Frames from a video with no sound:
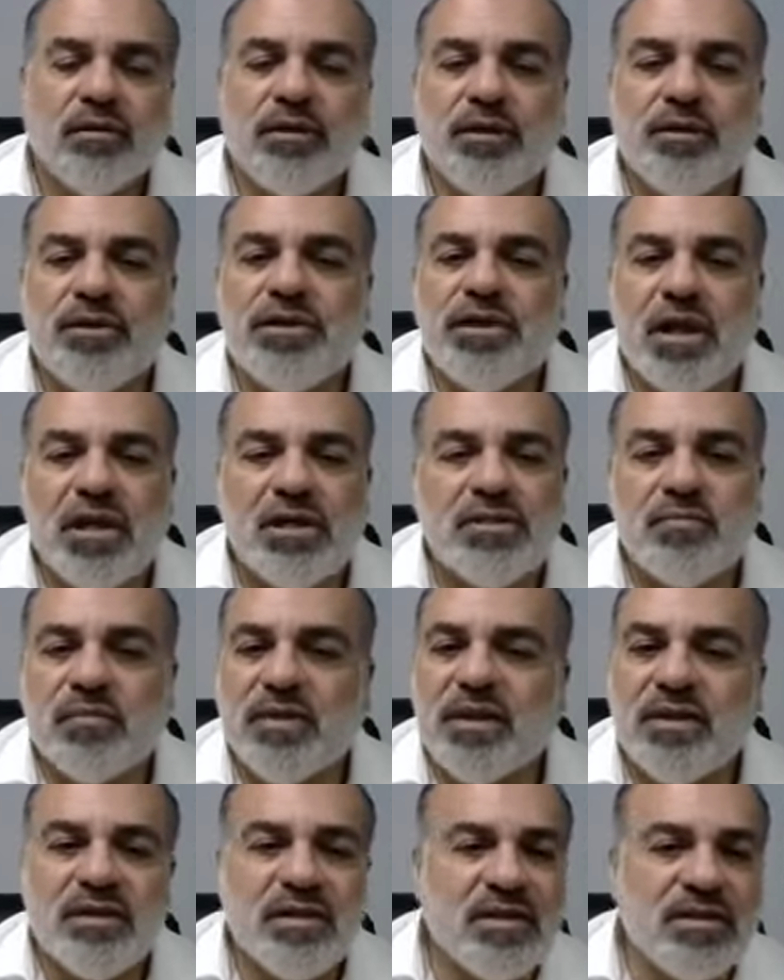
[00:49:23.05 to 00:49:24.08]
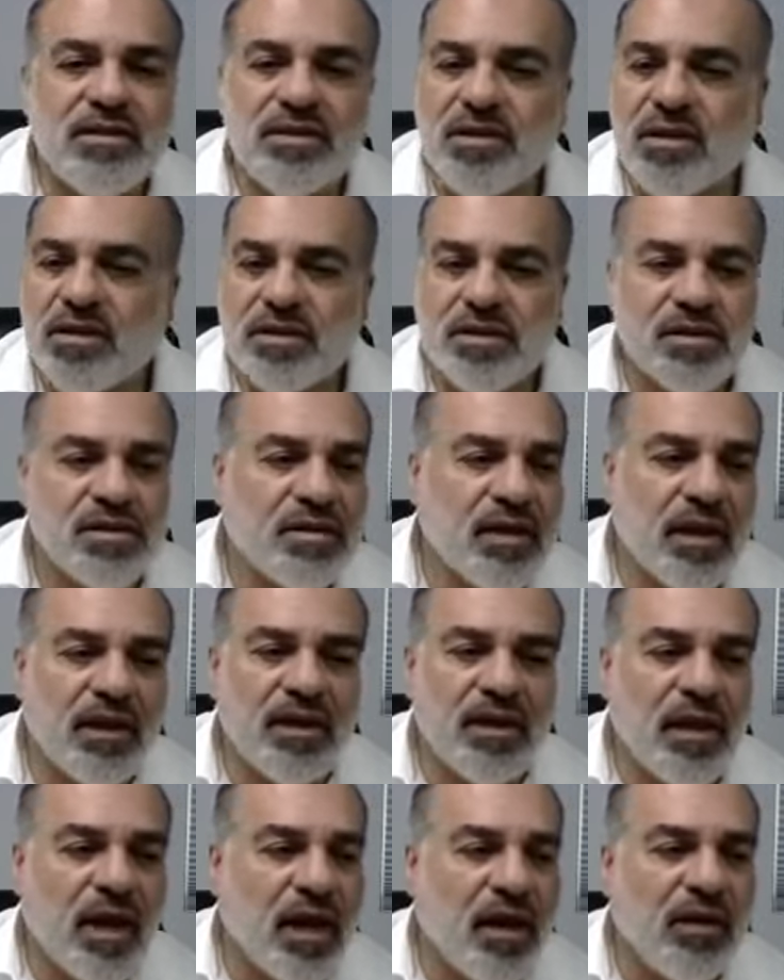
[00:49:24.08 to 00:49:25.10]
your judgment is just not
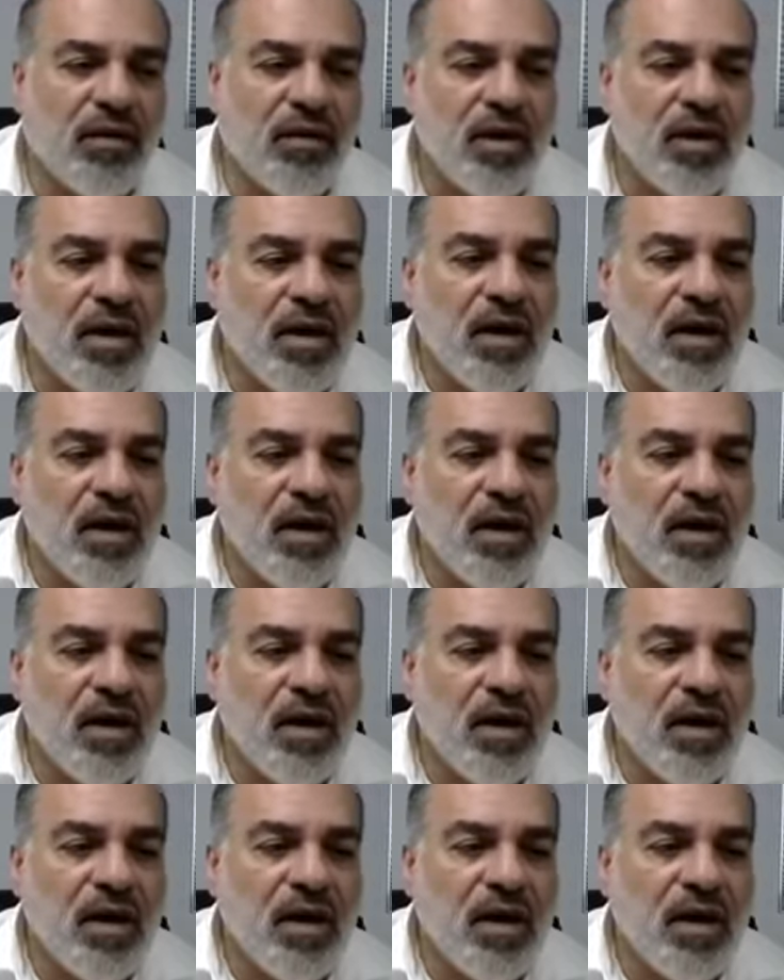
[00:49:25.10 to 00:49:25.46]
there.